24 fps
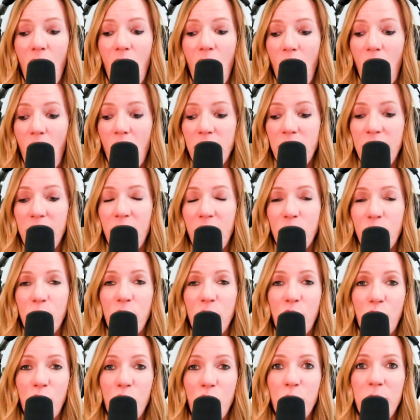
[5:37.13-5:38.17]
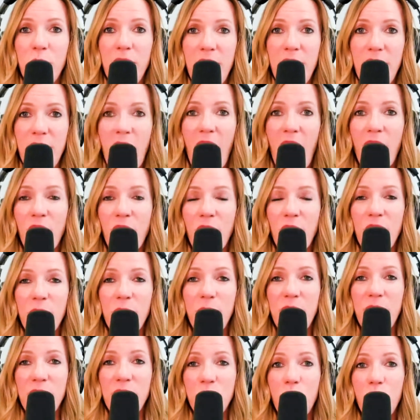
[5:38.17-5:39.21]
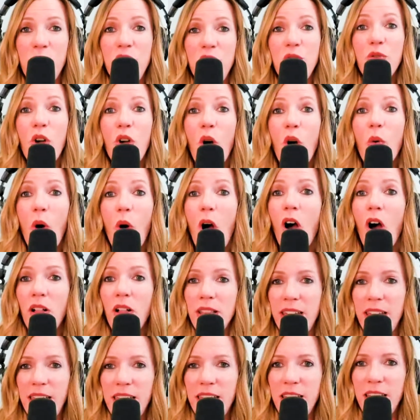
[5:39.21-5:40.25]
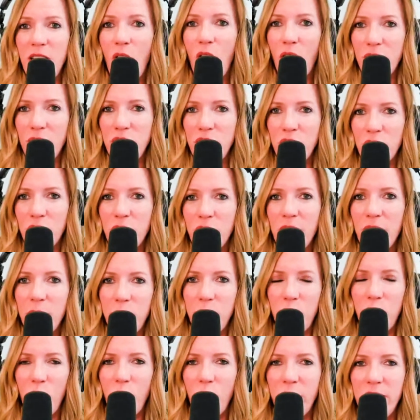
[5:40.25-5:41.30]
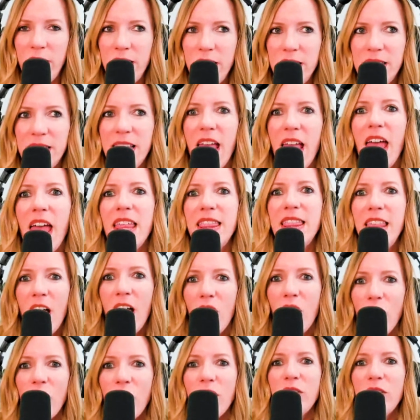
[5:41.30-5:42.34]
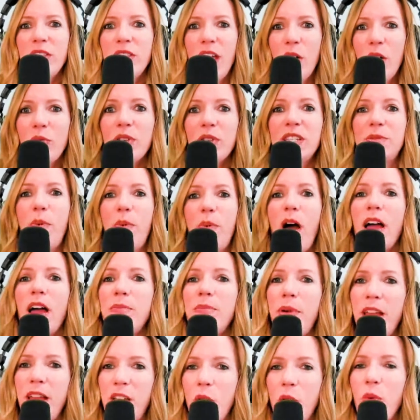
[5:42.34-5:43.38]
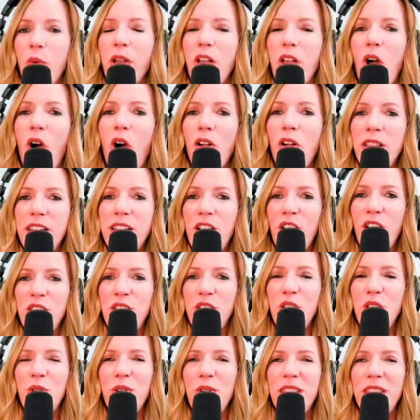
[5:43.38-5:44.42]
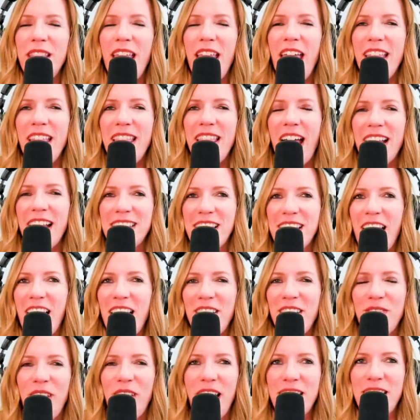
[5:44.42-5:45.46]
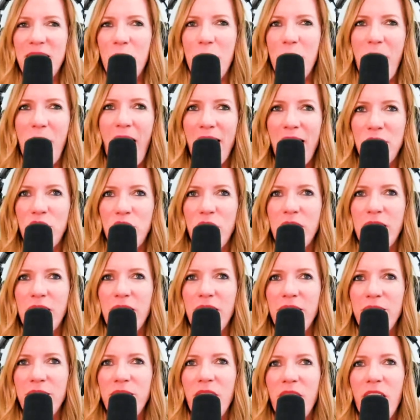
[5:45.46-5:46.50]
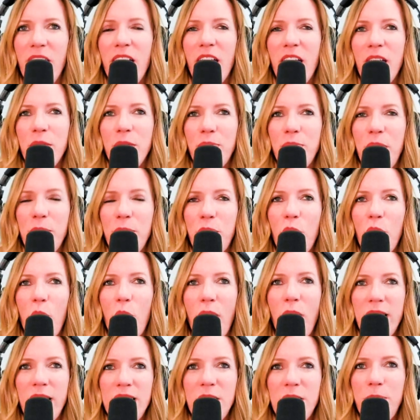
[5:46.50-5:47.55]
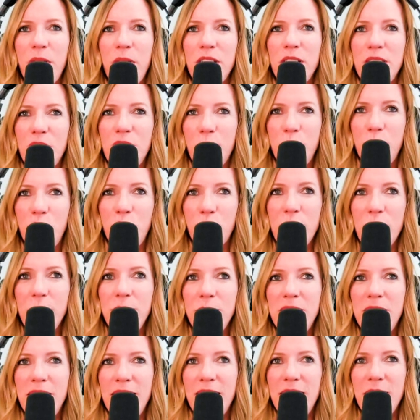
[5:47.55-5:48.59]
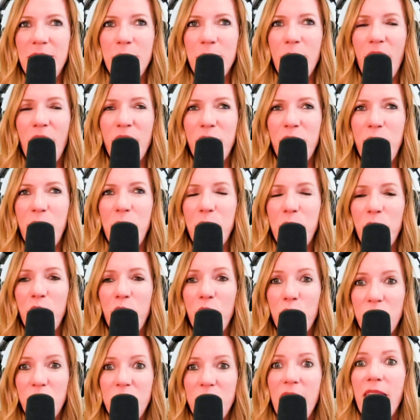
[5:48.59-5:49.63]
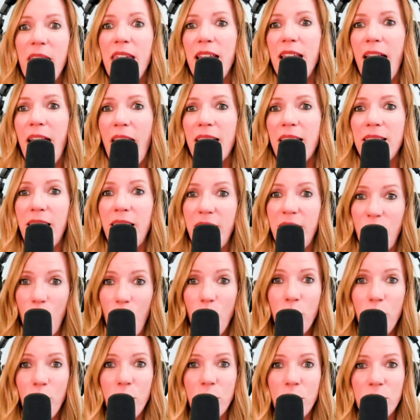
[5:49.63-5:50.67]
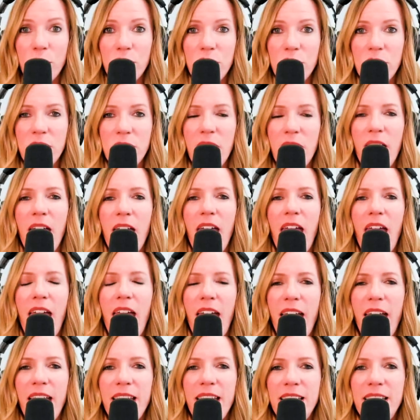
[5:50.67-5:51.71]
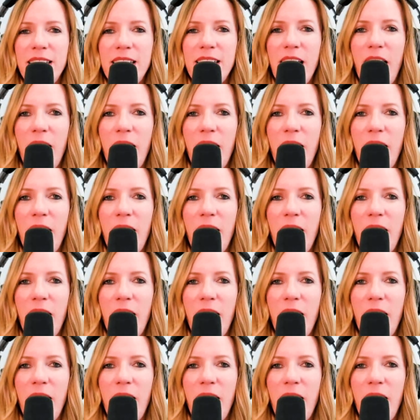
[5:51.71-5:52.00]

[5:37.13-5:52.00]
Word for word: on their recruitment and hiring, because when you go all in on your employees, they'll respond by going all in on you. And that's kind of like the magic of people wanting to build a dream team of people who think and act like owners. And,